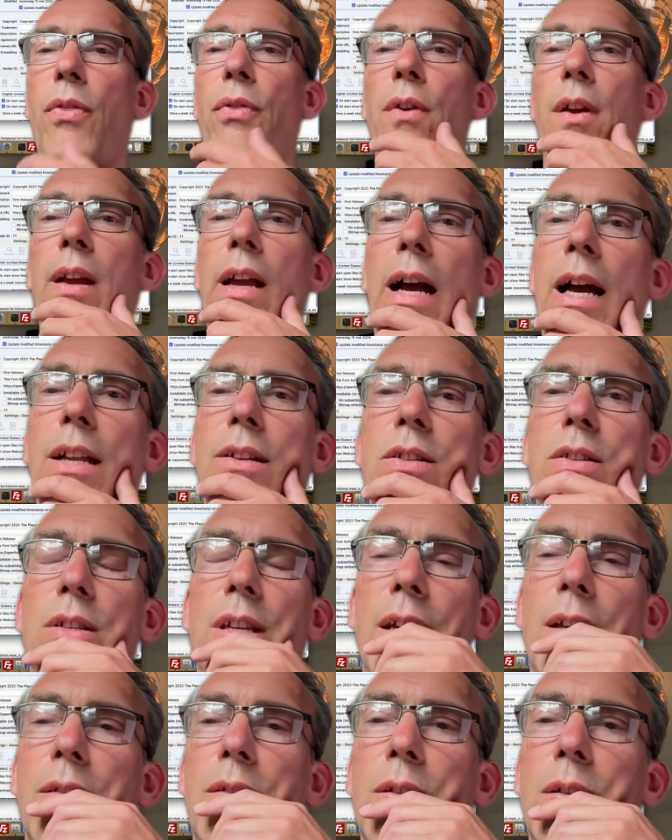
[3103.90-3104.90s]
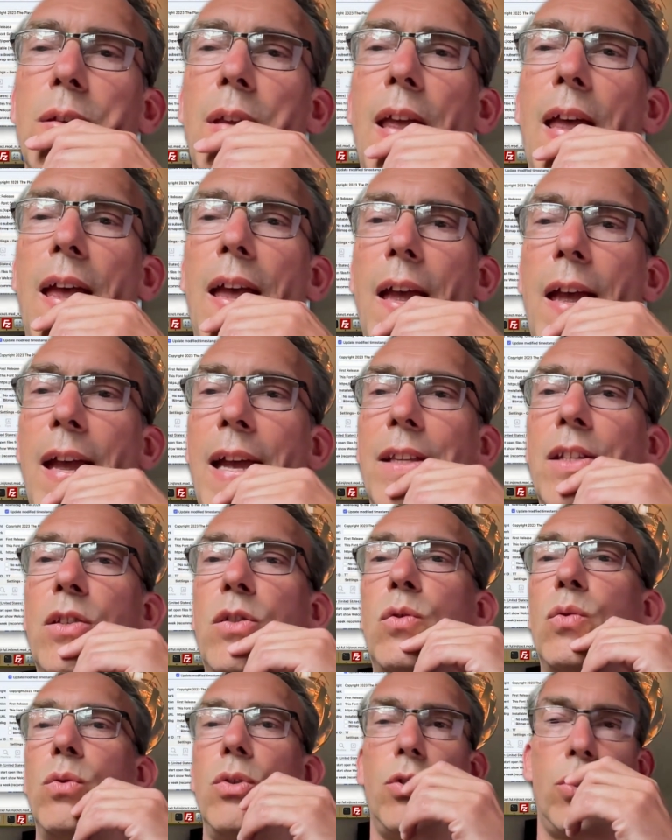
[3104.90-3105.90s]
thing I did
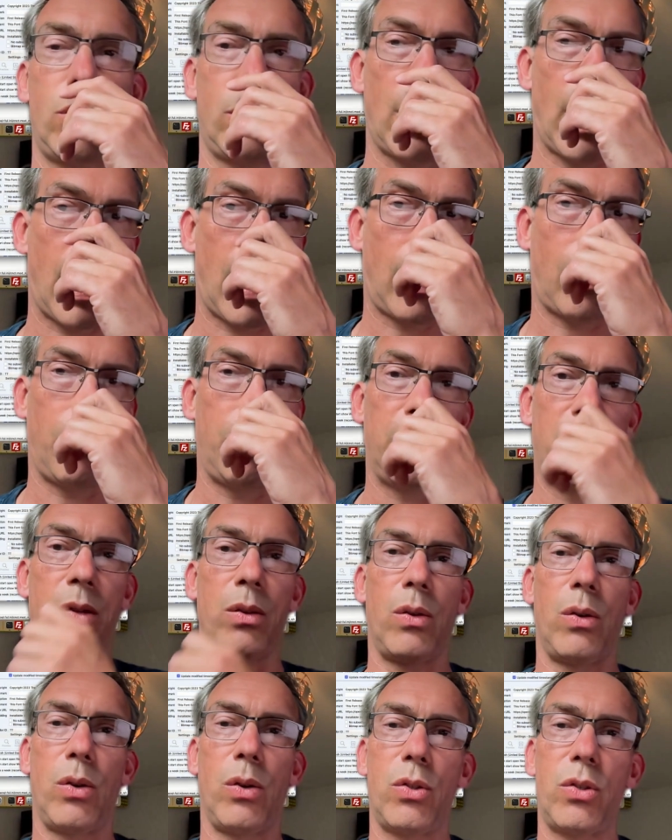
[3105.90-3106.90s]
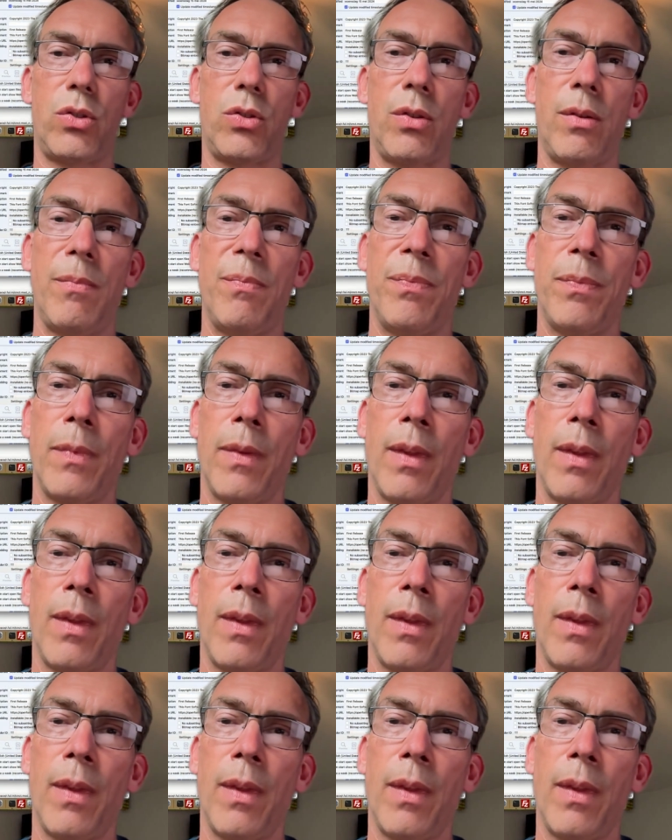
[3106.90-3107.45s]
add to the style, because